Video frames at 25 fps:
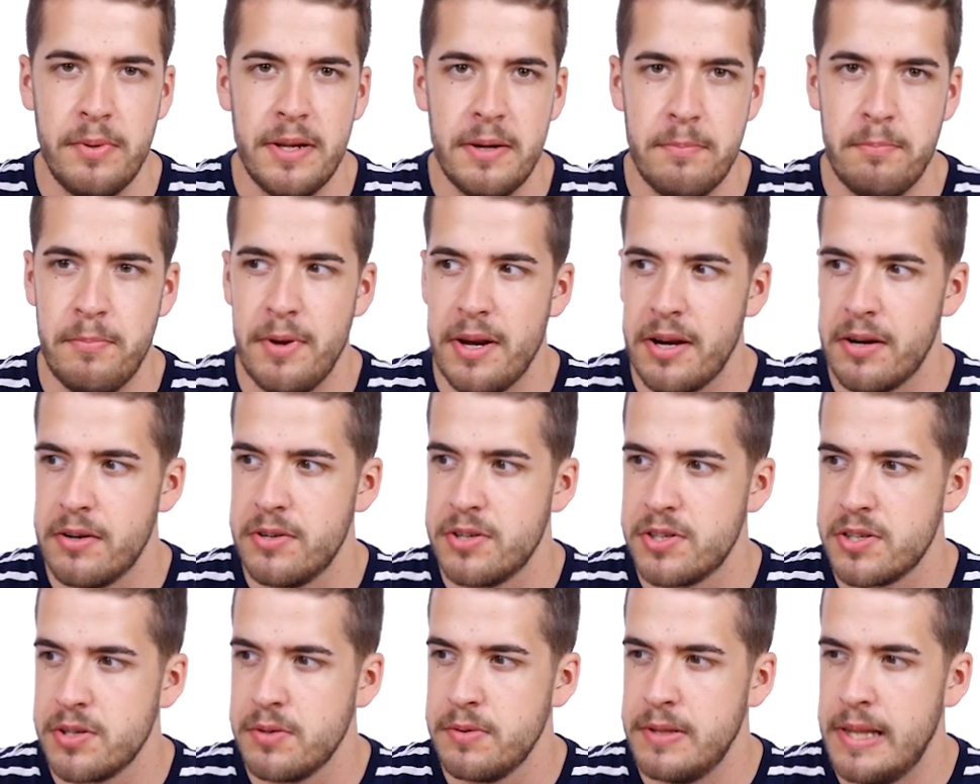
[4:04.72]
bit bigger
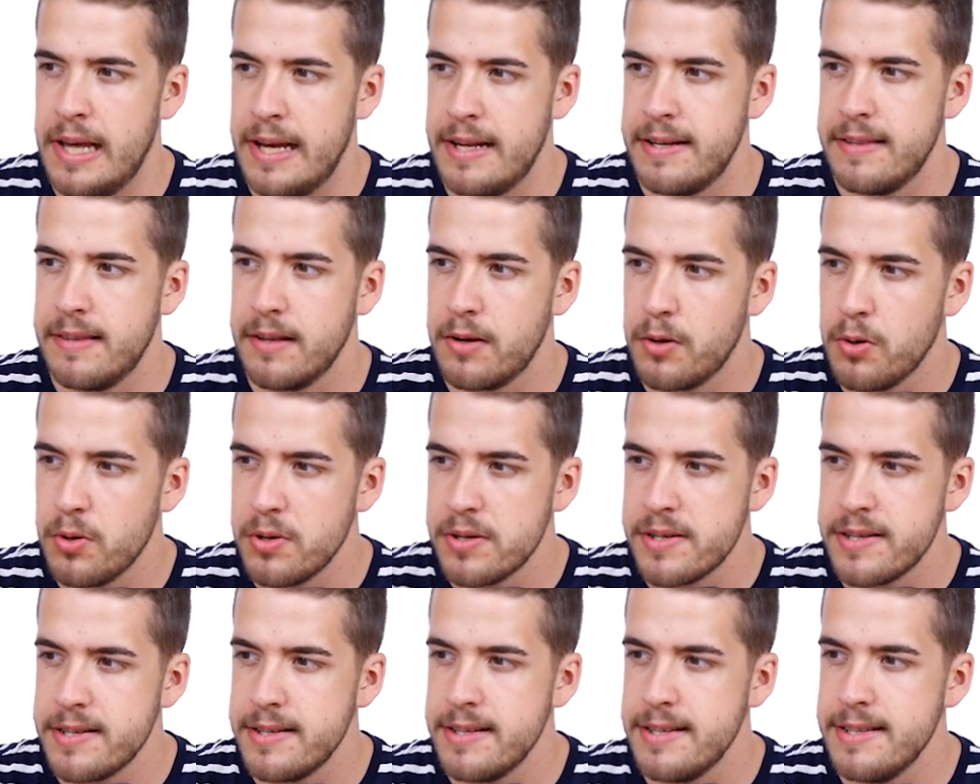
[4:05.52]
so that the
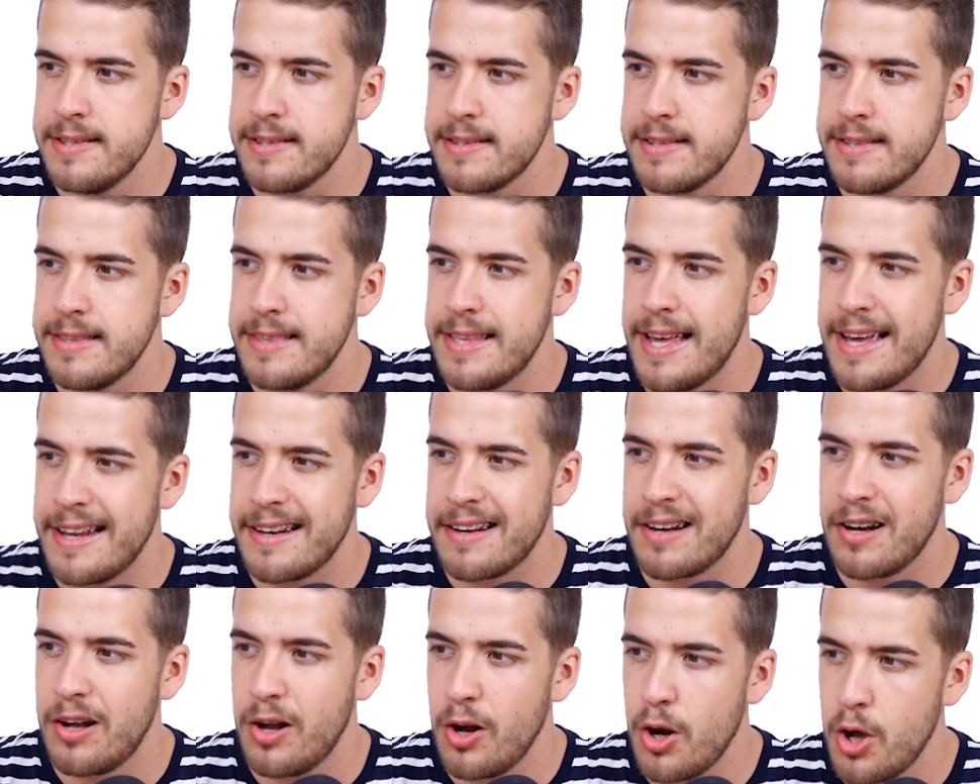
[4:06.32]
content isn't
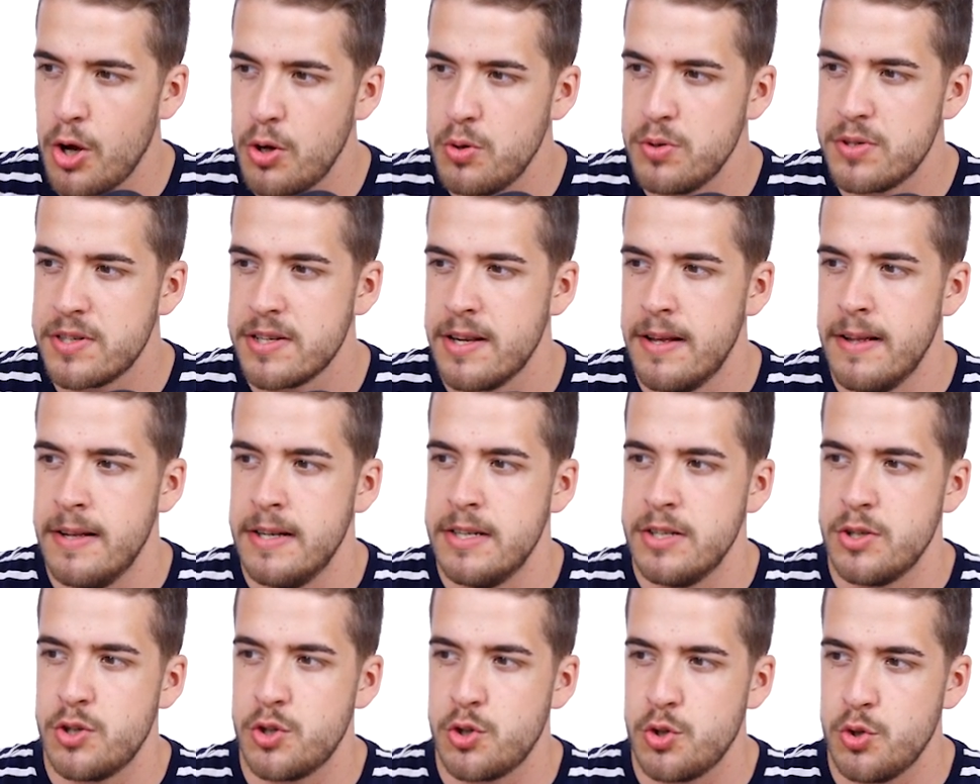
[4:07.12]
that close
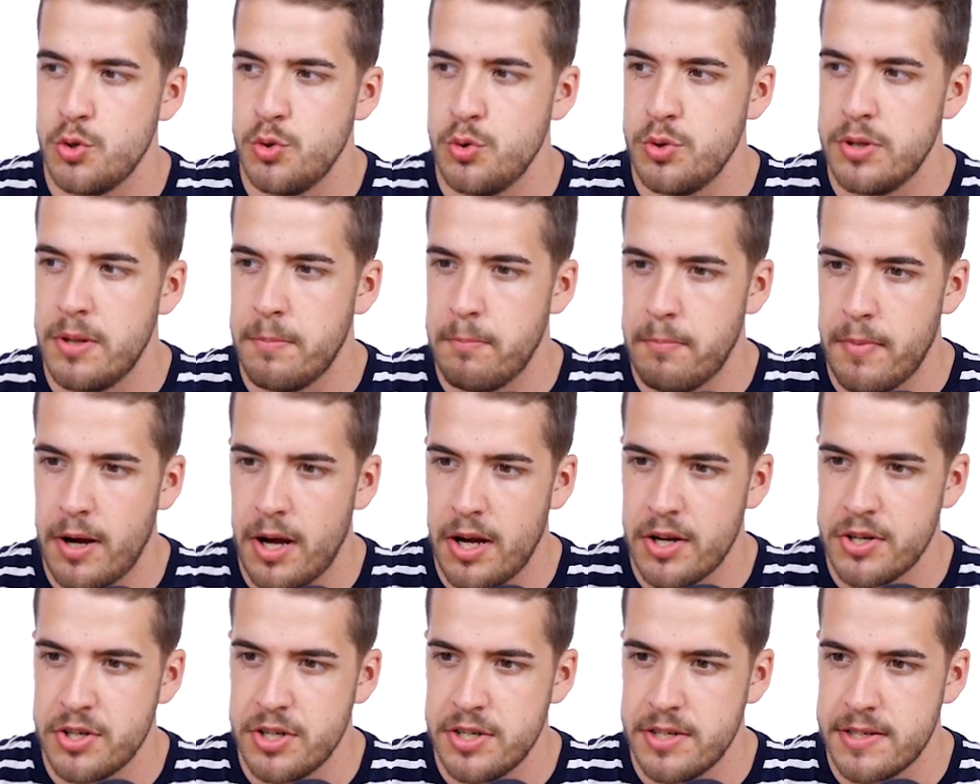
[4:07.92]
to the
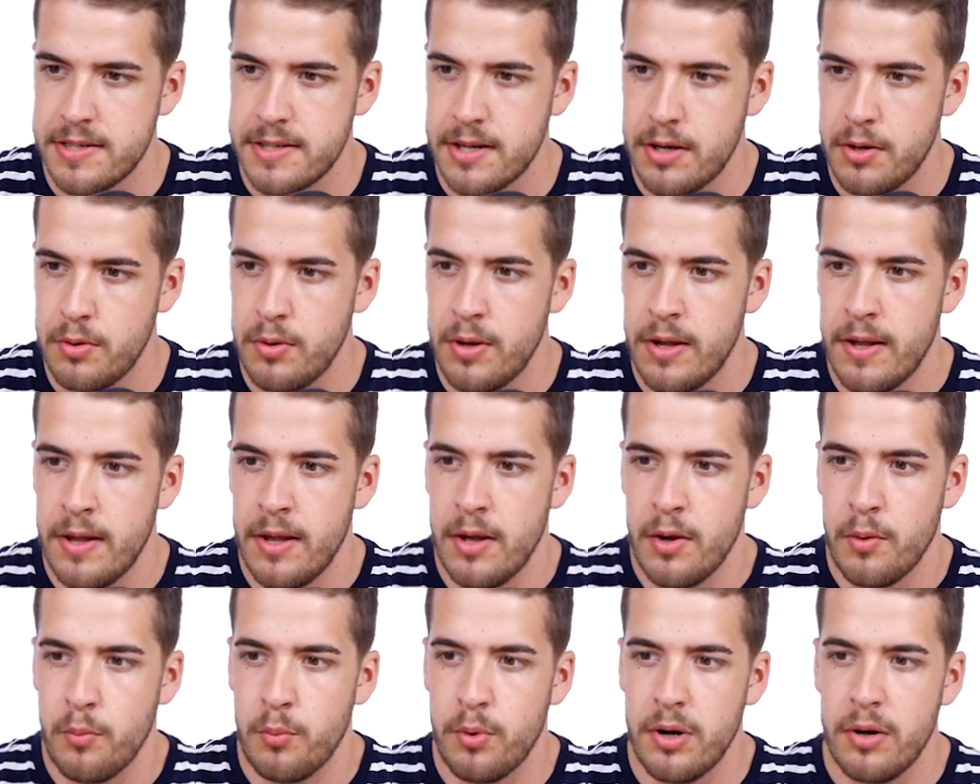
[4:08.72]
margin. So
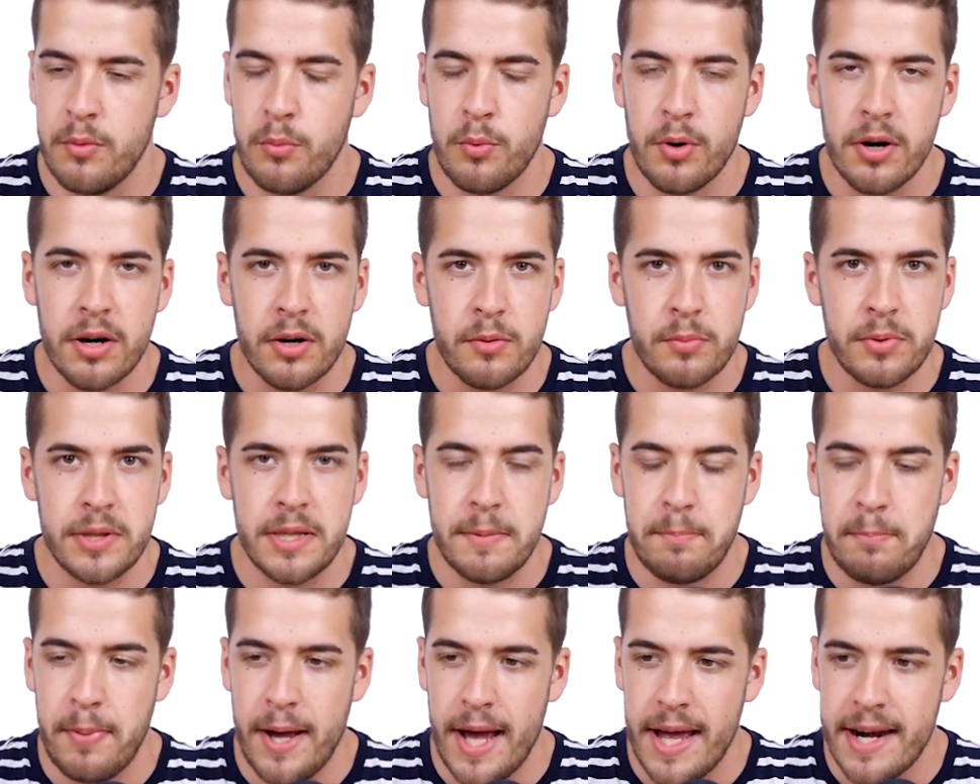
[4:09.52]
we'll work with
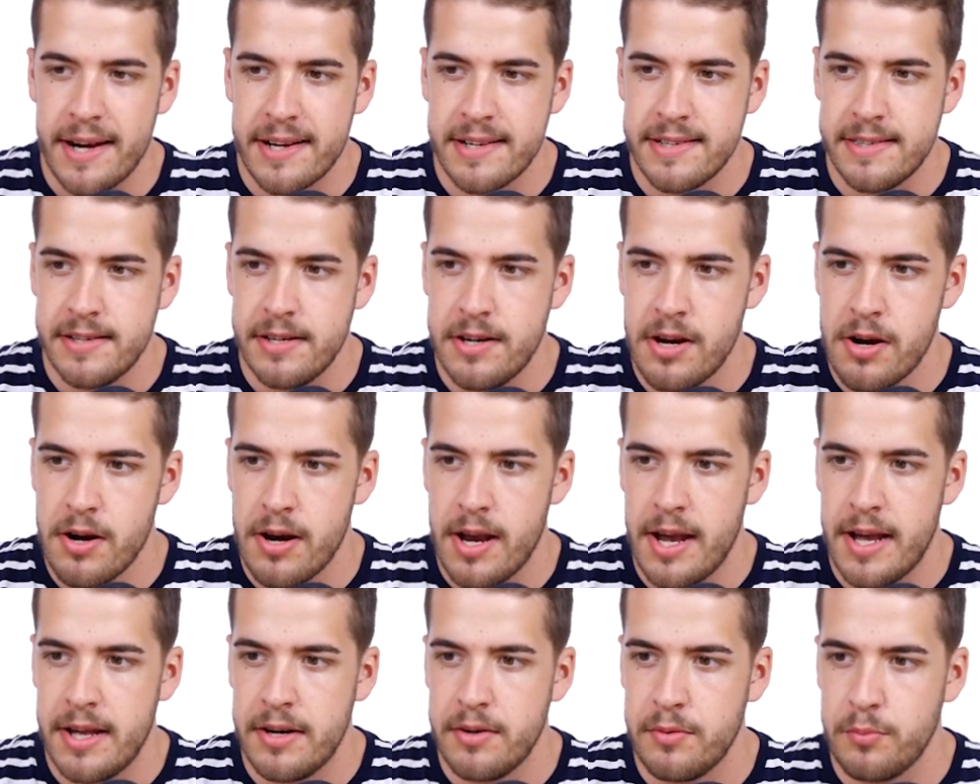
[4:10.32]
the paddings here,
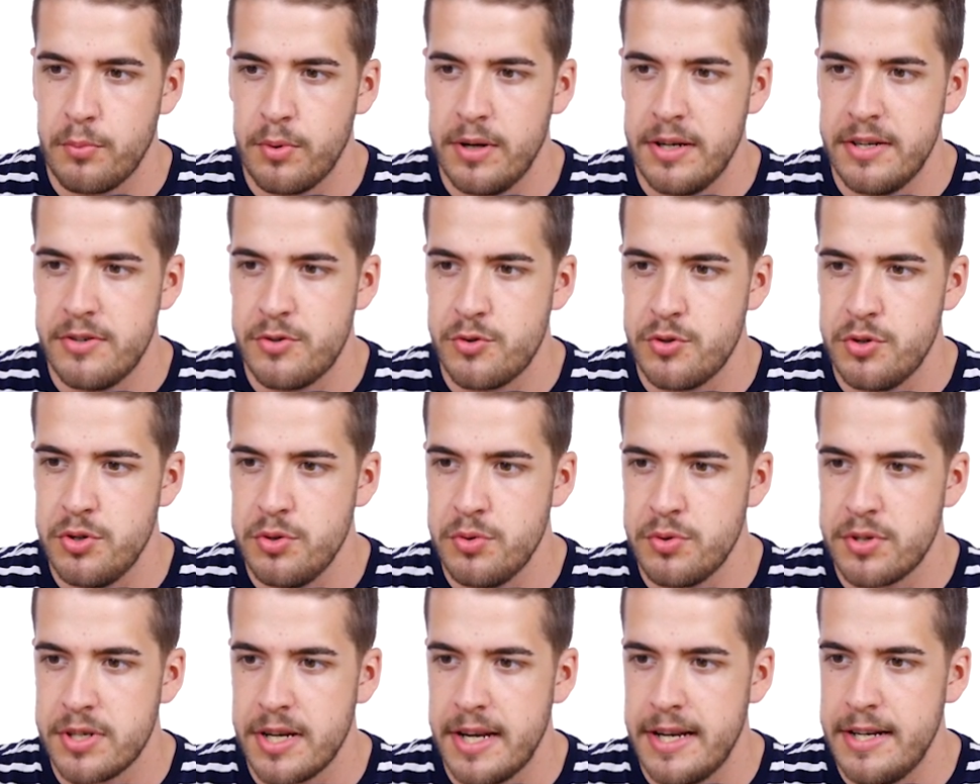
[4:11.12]
and we'll
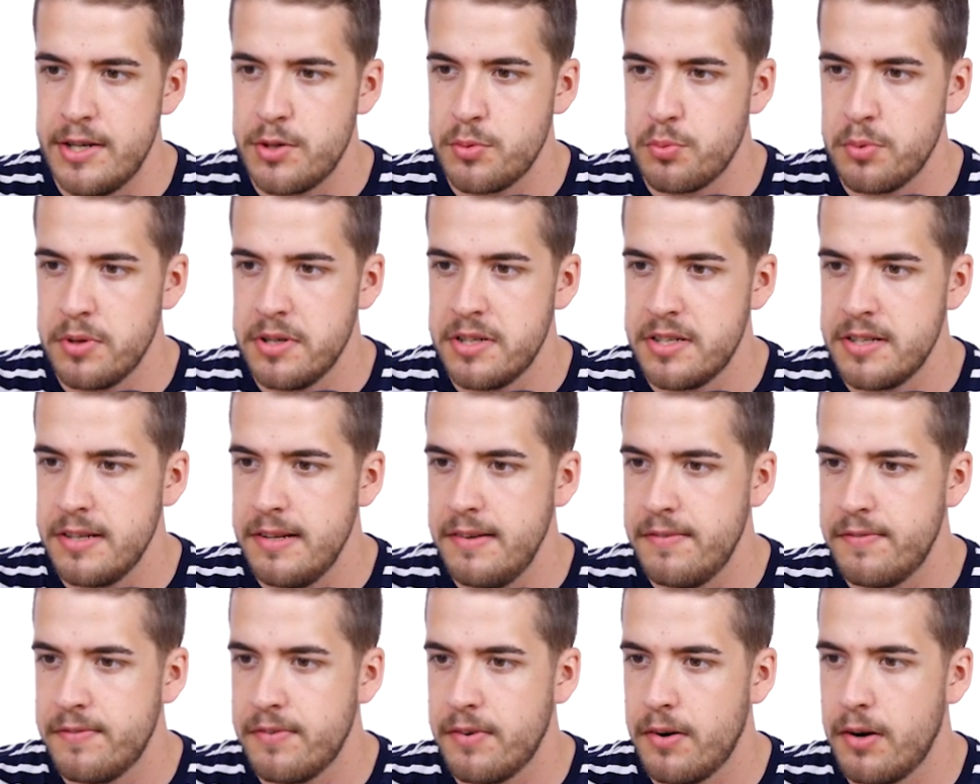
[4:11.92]
introduce a
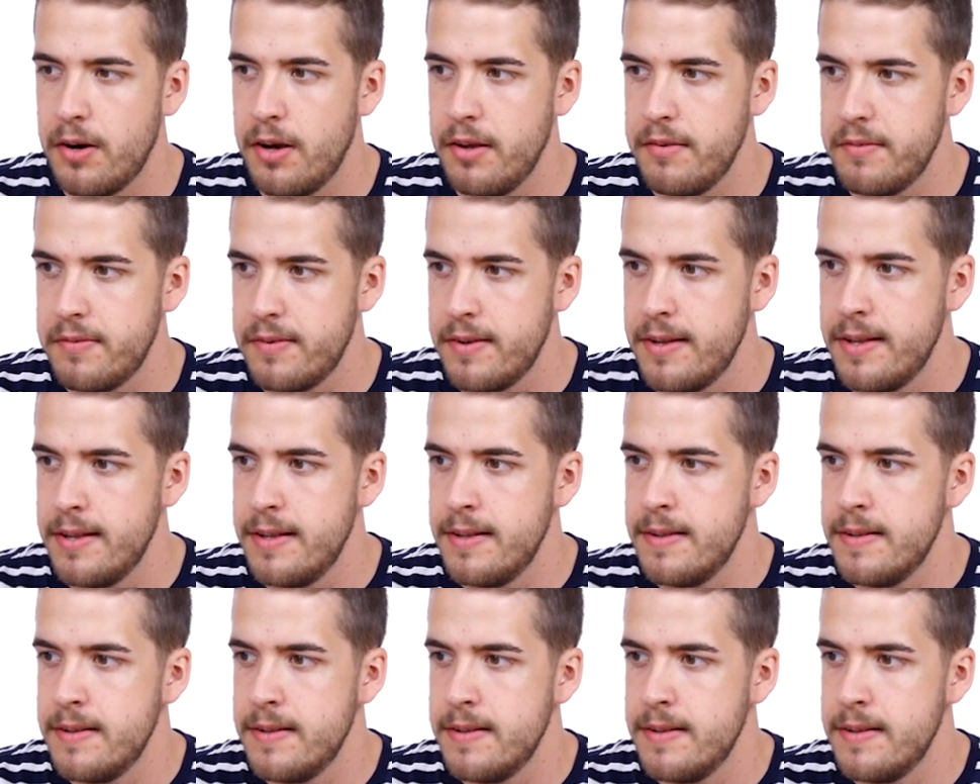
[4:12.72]
twenty-five